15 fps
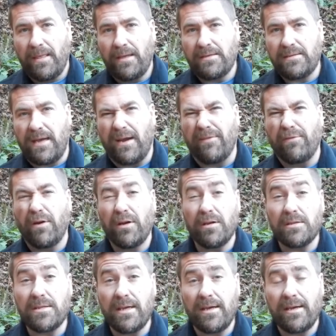It's kind of fun
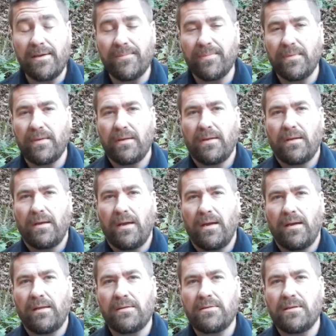to say.
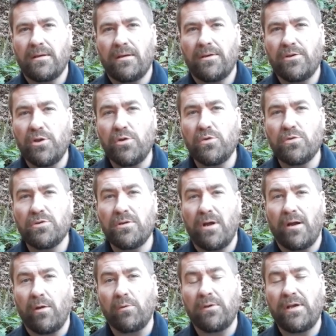And it's used
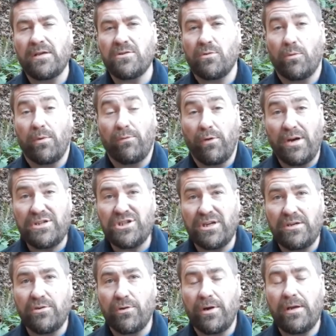not only as a
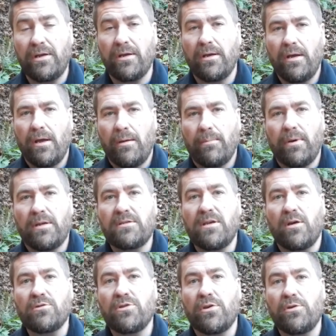refreshing drink, but it's
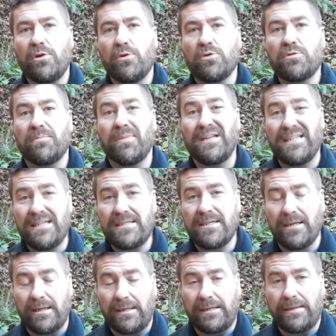also used
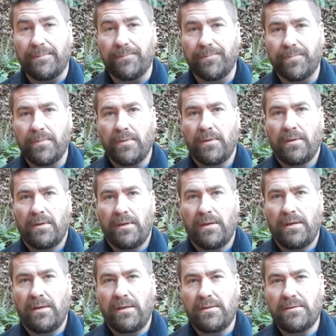medicinally.
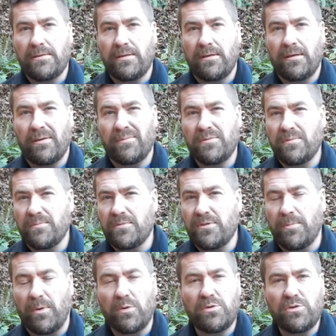It is
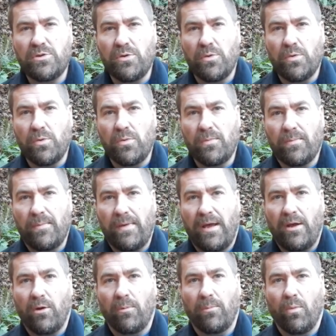supposed to
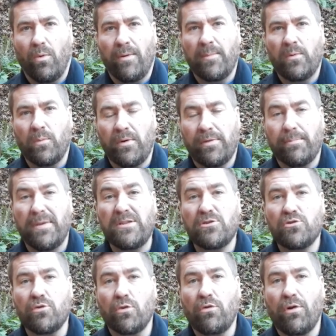help women with
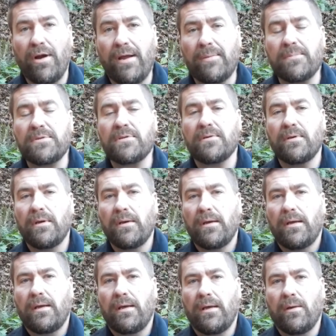menstrual cramps.
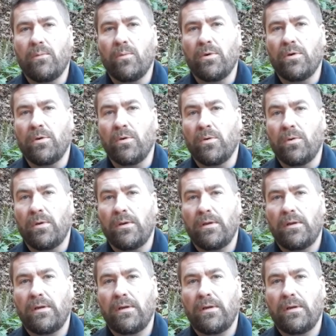It's